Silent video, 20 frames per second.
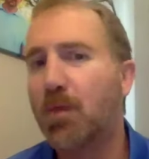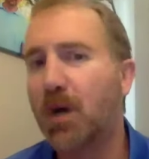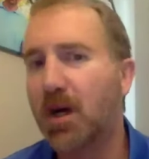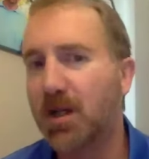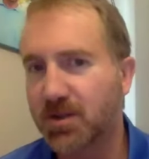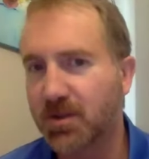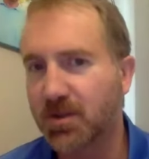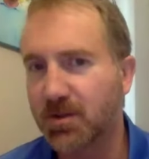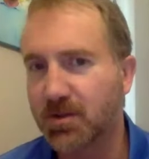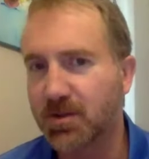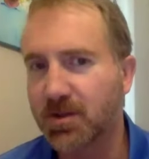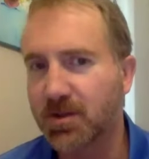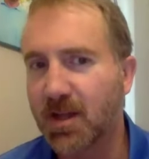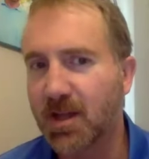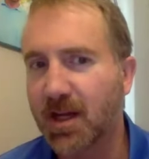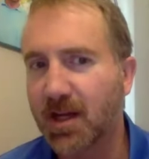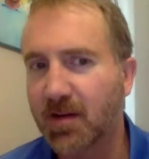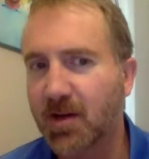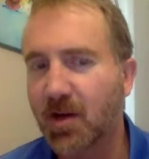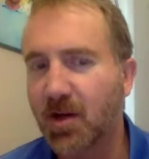muscles,
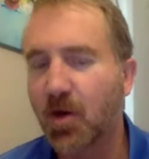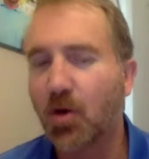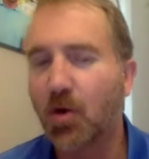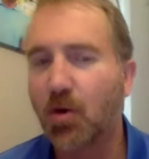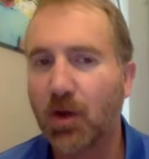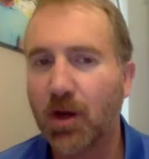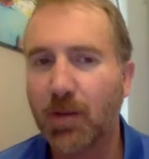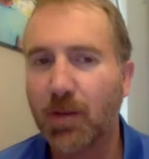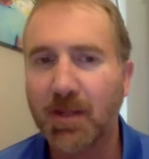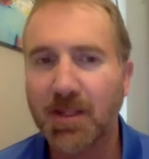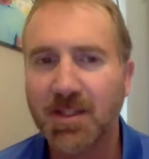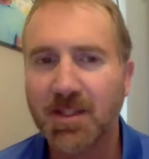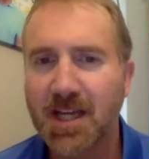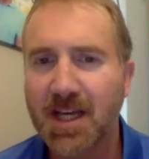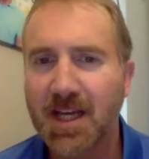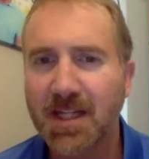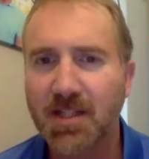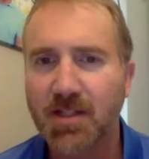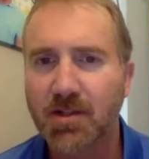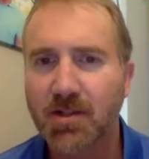like cold. I mean,
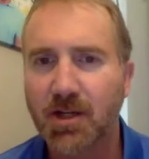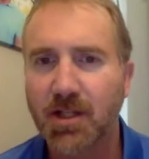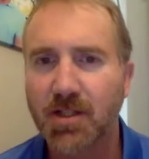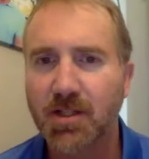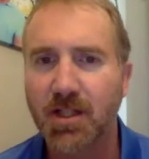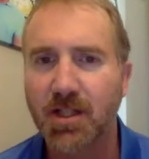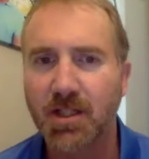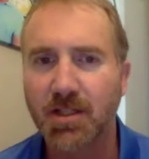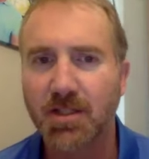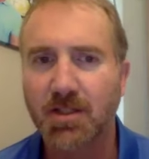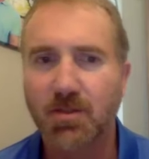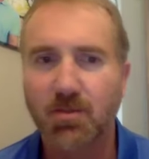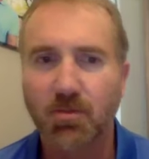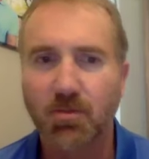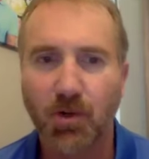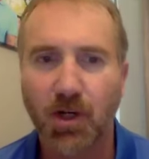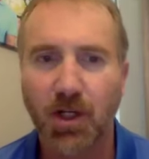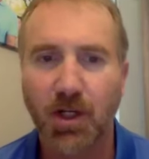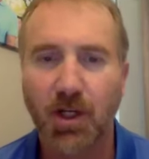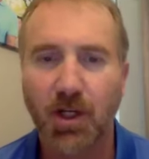static stretching is
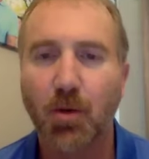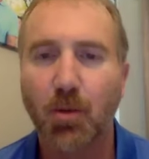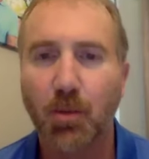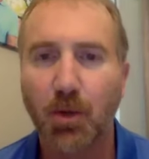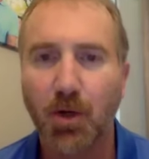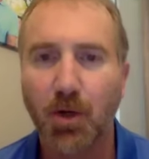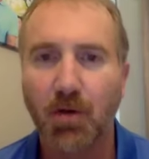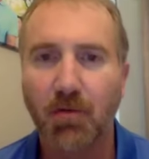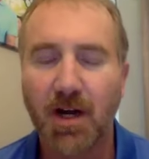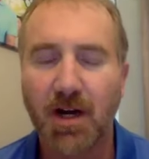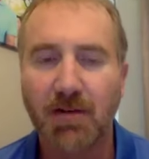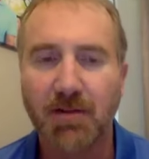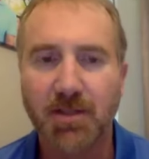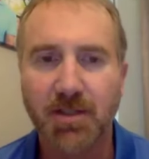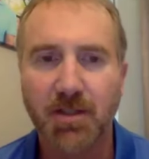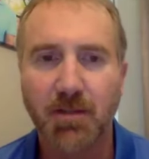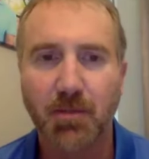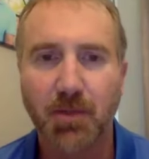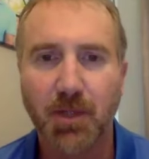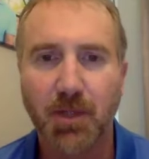where you don't move,
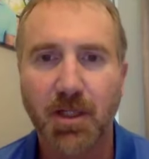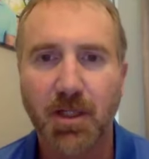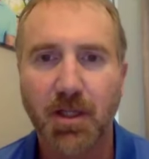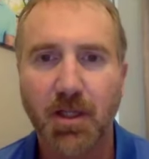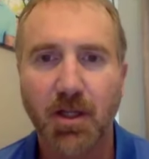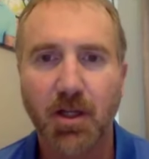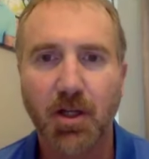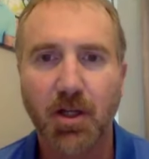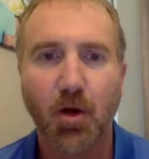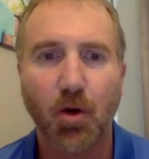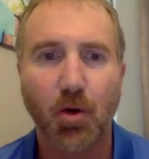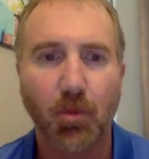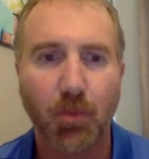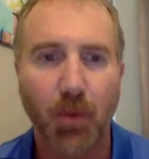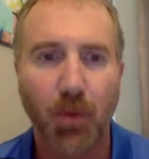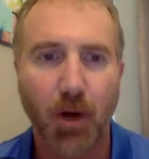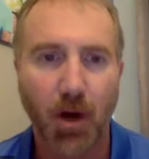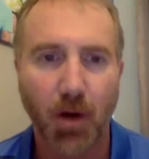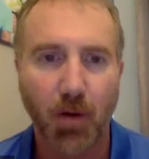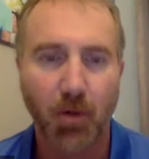obviously, but the cold
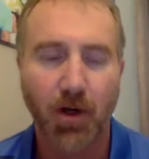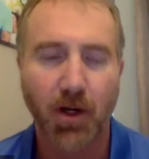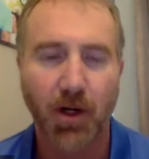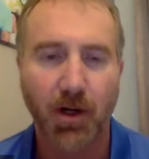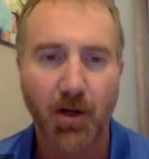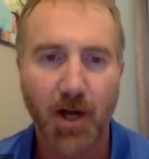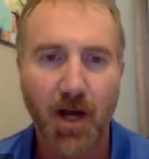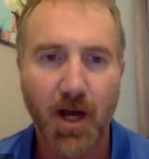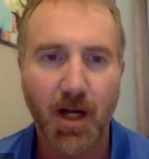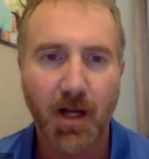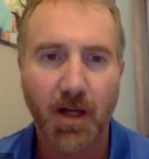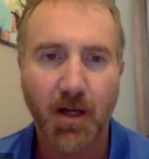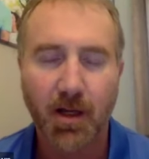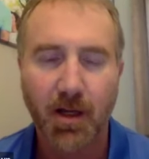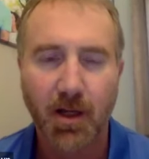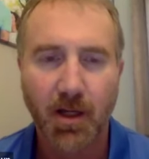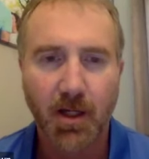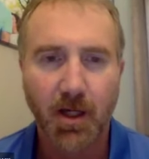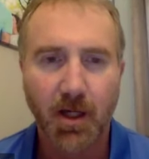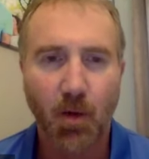part where you're not
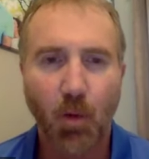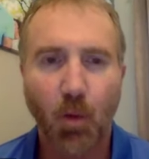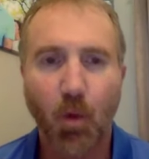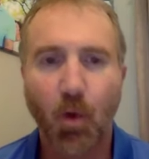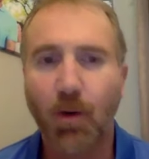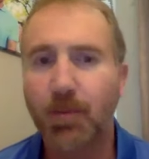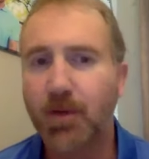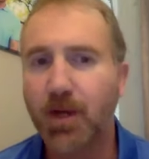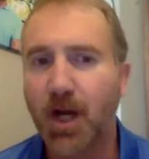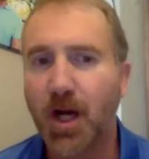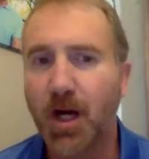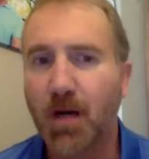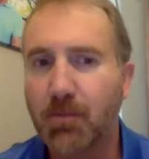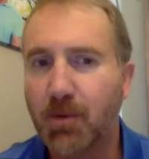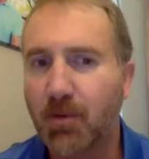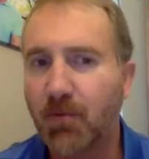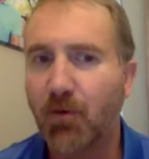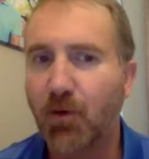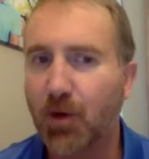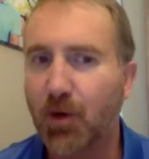warmed up
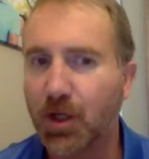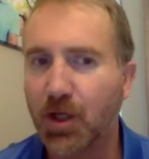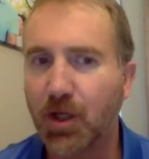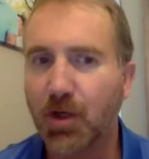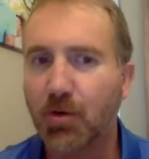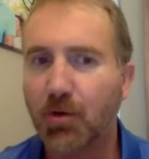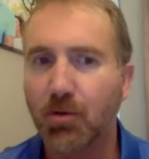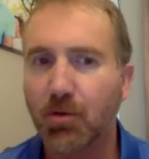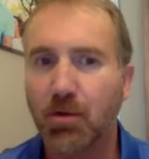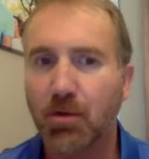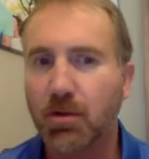before you.